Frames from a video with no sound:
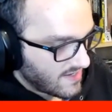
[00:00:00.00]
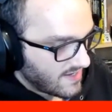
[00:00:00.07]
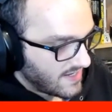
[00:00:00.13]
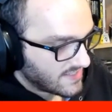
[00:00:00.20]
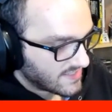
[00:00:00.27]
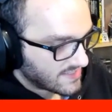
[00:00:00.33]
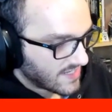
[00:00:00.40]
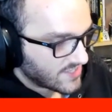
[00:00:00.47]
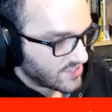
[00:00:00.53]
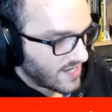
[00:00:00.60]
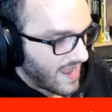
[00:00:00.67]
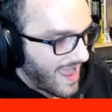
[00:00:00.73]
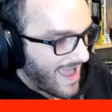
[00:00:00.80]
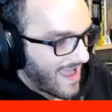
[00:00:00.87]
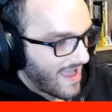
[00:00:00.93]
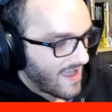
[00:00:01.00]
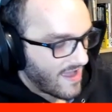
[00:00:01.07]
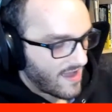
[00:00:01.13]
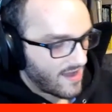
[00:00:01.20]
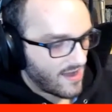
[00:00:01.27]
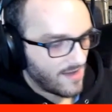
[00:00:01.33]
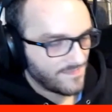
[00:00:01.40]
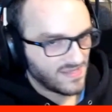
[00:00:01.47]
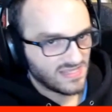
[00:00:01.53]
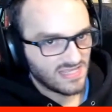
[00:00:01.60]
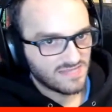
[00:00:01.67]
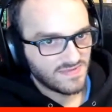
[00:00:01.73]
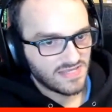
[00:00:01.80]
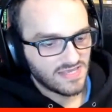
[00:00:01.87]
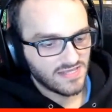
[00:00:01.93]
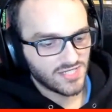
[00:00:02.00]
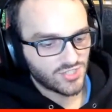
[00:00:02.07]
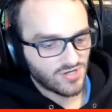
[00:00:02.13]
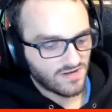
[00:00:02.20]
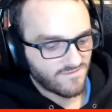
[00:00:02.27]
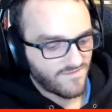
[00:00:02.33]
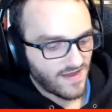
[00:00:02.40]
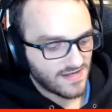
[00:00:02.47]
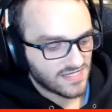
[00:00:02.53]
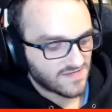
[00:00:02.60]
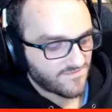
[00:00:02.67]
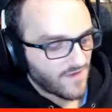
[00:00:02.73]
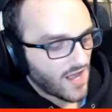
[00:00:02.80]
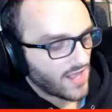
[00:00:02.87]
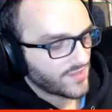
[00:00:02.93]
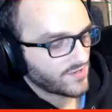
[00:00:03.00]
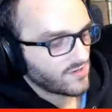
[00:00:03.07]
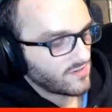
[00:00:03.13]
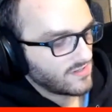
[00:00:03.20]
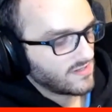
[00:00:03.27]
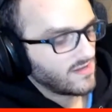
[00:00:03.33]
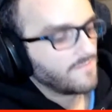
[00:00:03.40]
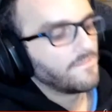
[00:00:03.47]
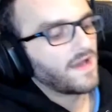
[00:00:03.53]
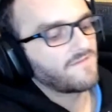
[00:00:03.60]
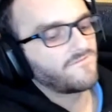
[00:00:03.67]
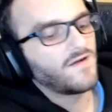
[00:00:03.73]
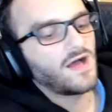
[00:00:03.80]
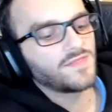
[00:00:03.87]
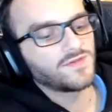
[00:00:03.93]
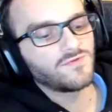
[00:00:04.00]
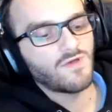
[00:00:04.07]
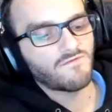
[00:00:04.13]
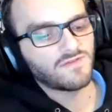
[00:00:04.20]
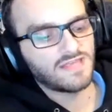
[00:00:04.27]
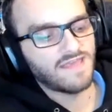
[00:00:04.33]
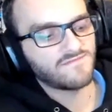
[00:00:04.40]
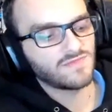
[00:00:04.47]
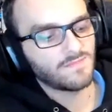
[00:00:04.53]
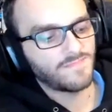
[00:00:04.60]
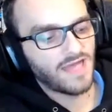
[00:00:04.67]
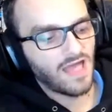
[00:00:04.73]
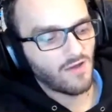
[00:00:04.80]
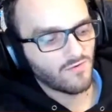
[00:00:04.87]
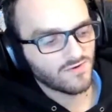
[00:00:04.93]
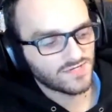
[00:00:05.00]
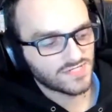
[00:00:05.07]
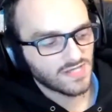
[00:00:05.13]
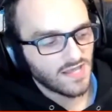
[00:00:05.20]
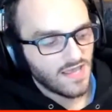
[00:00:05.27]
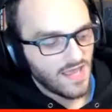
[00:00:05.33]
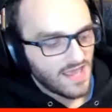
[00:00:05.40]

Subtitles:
he's essentially in the beginning, he's trying to find his father, and by father, whoever gave him the powers.